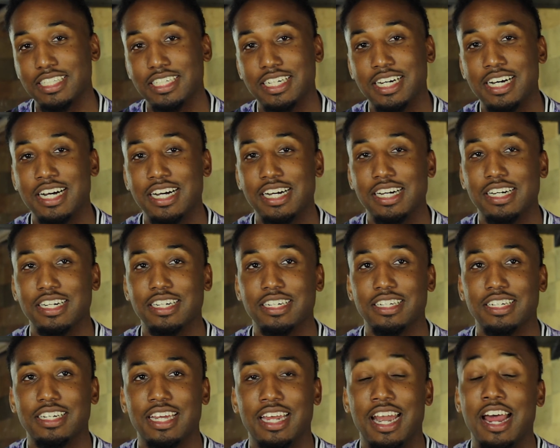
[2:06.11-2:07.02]

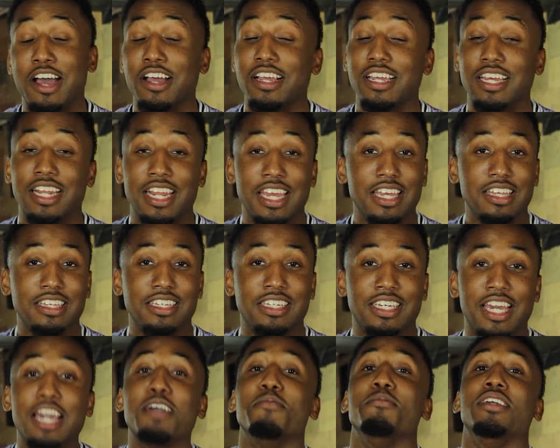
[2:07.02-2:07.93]
and they
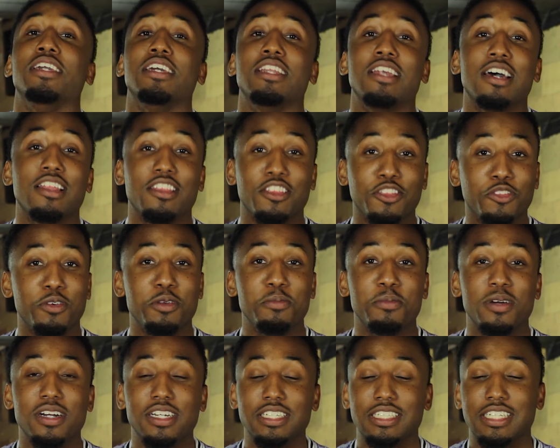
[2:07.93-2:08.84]
kept me another 3
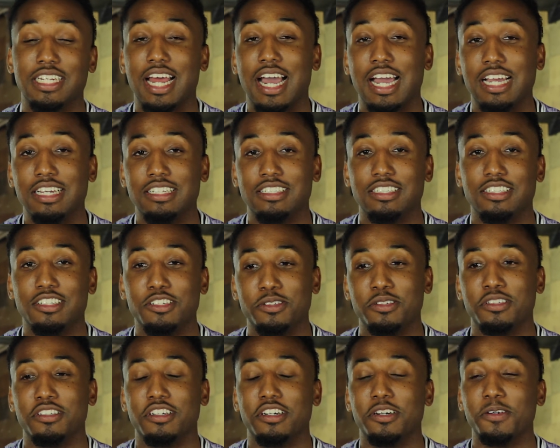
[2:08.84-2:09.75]
months in the ICU.
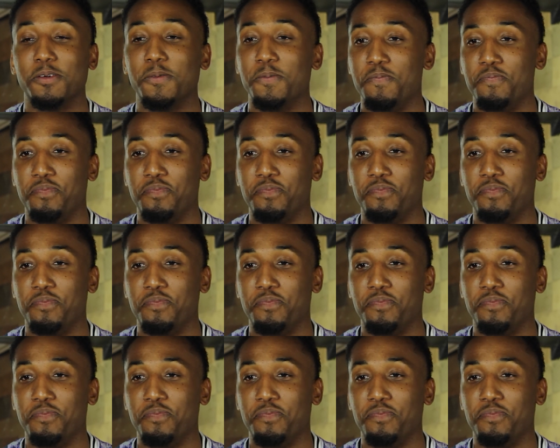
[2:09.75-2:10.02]
So